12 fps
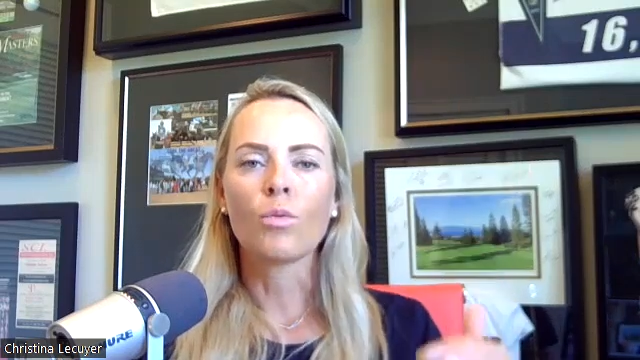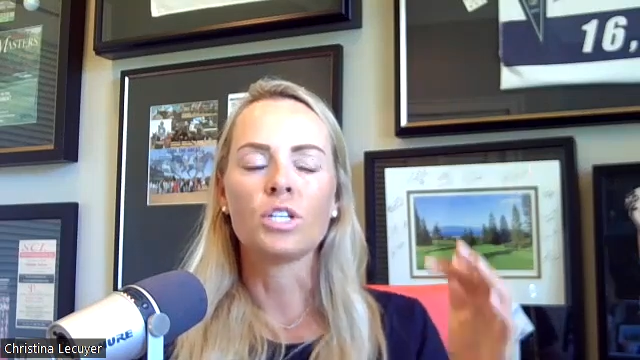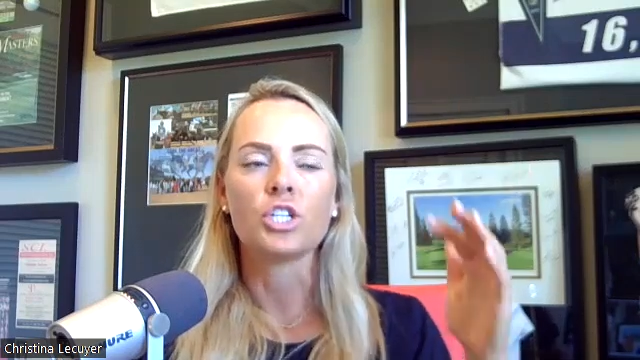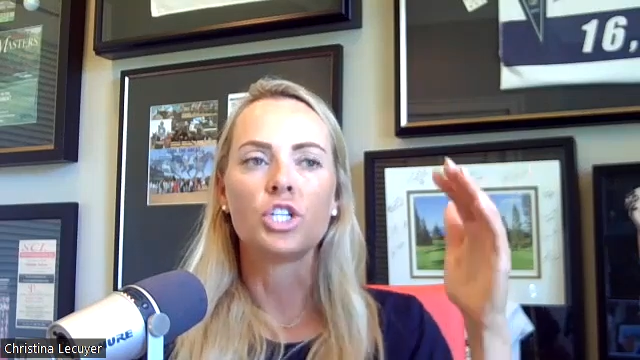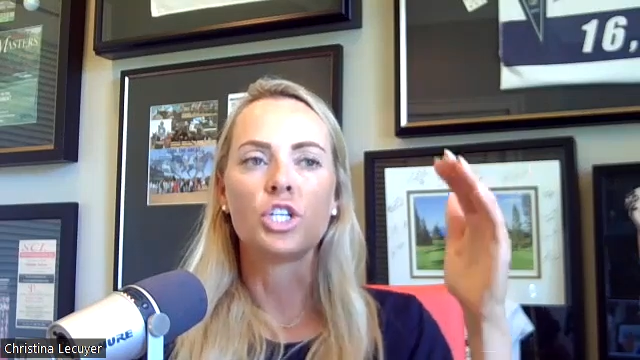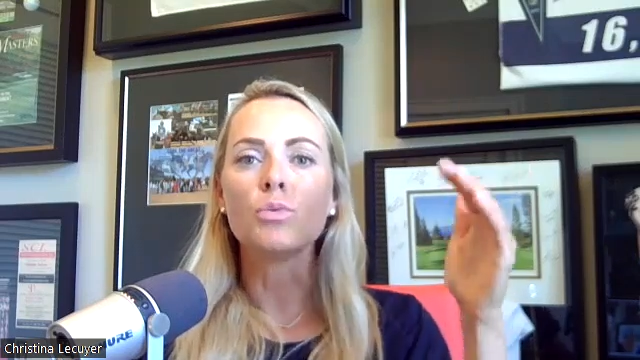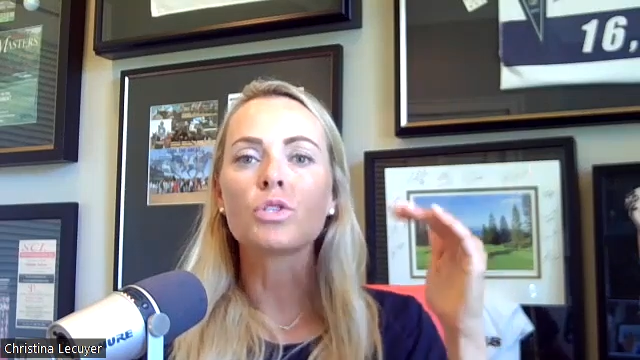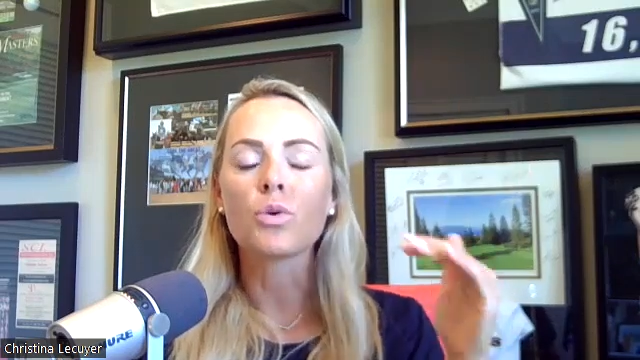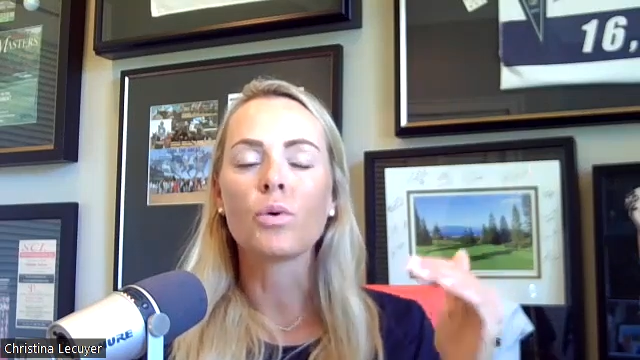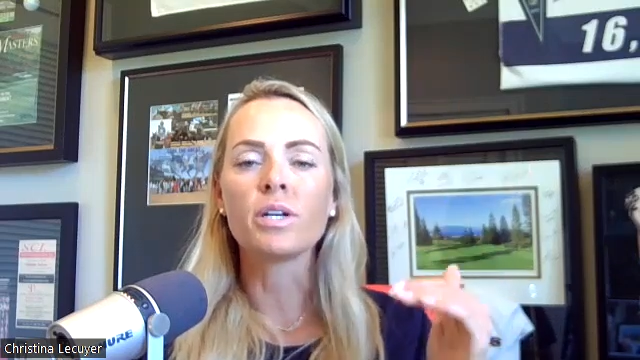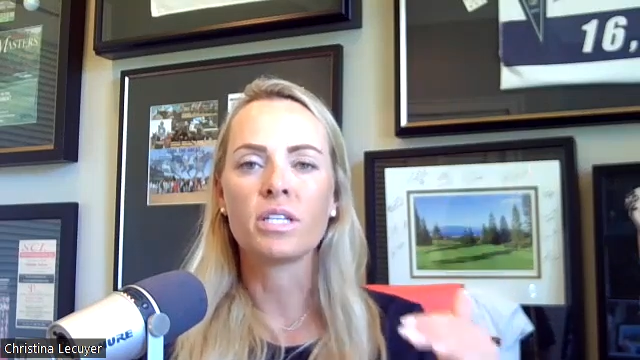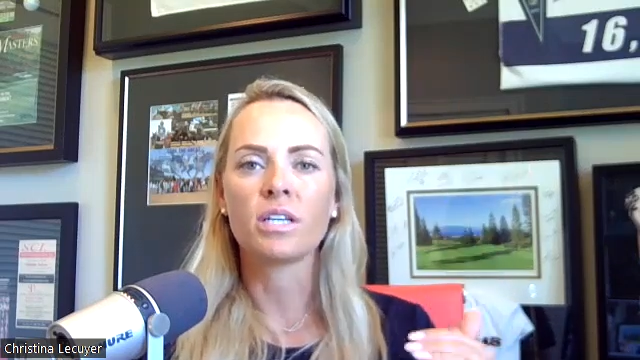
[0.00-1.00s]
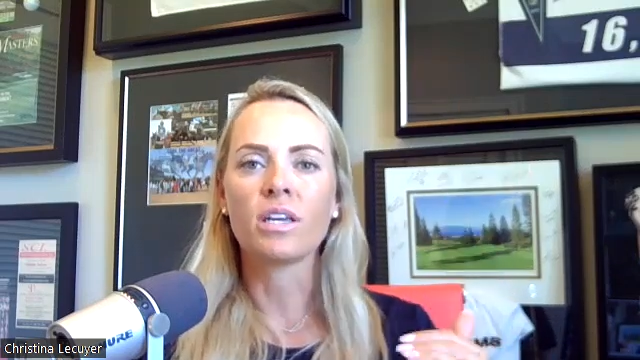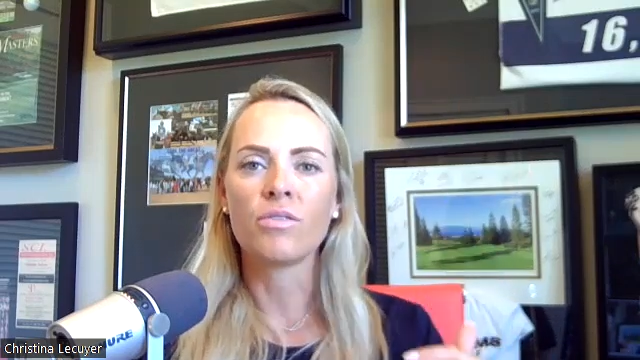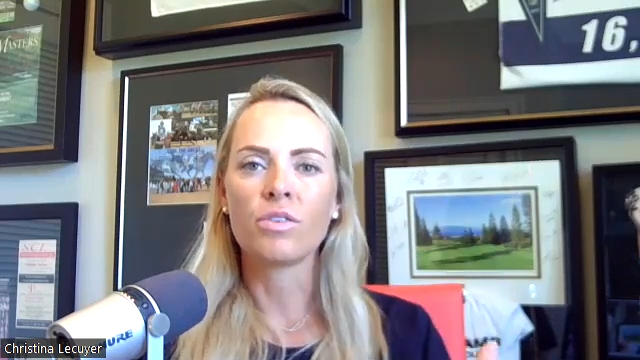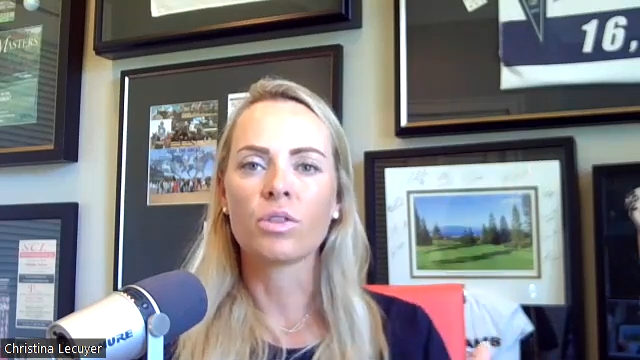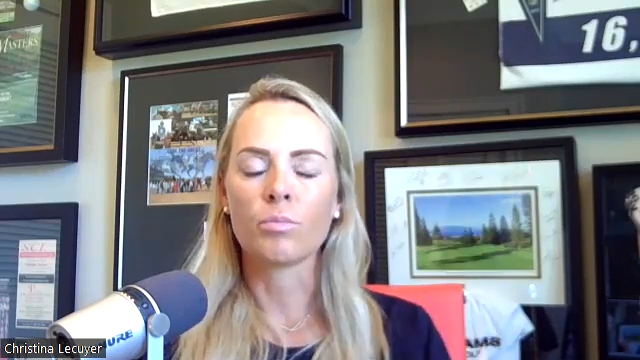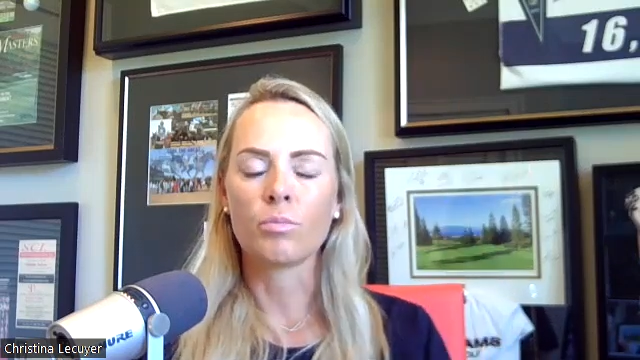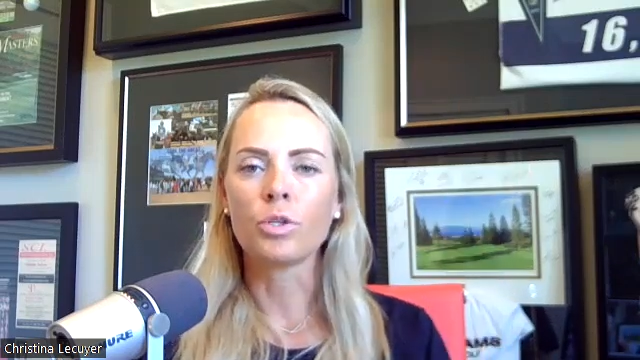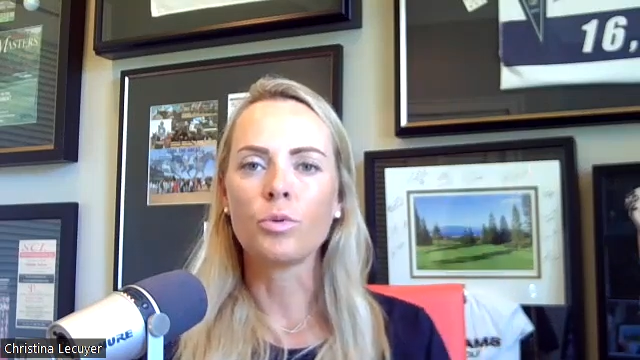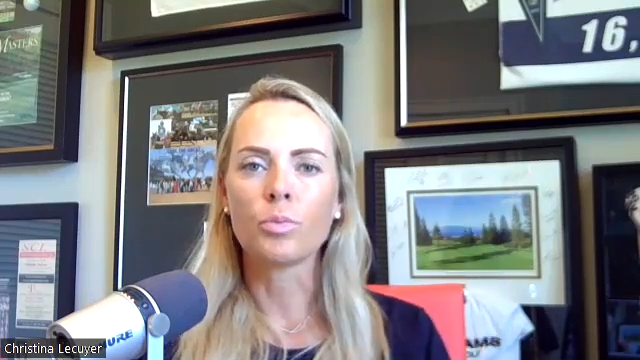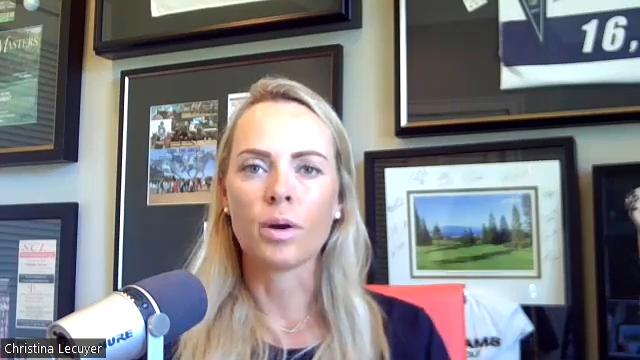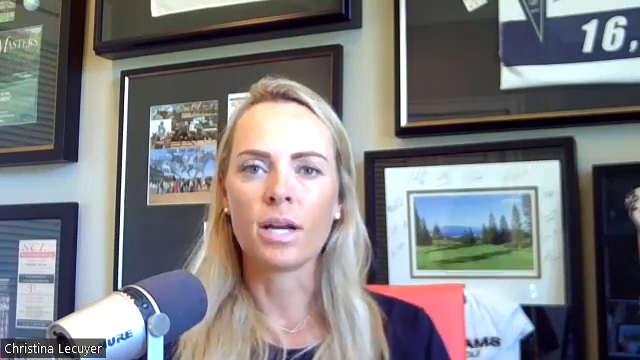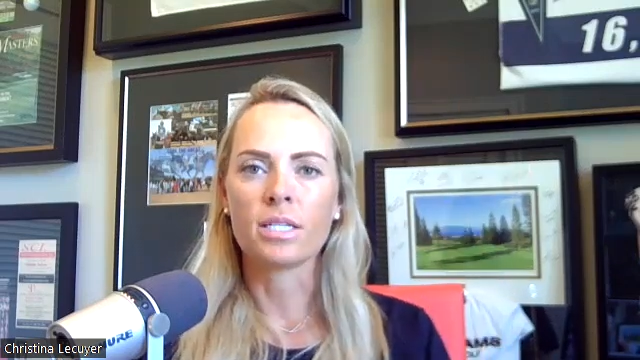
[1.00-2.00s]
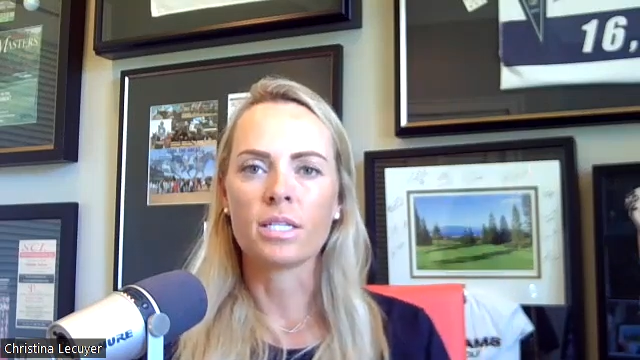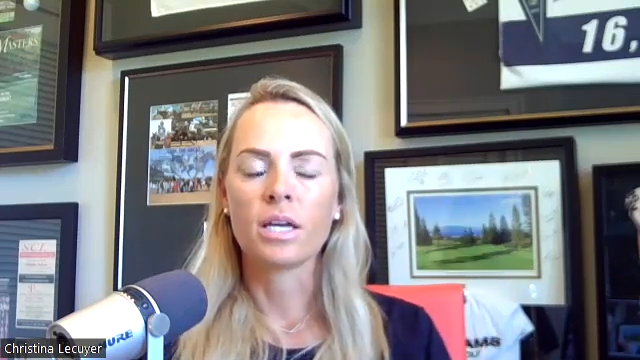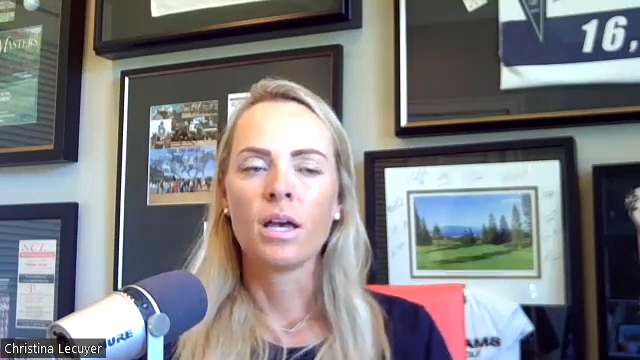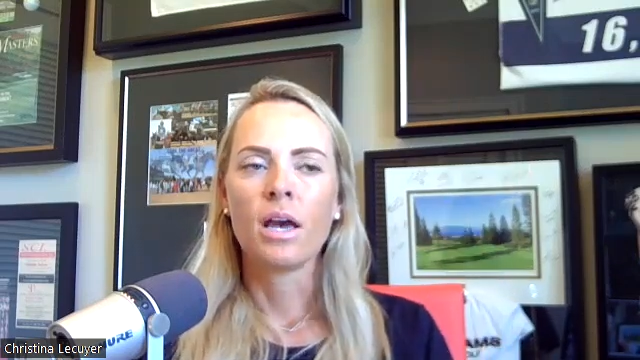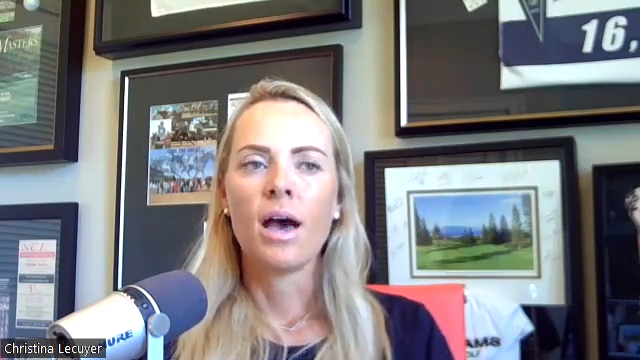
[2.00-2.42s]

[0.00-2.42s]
was she was going to give you the blueprint.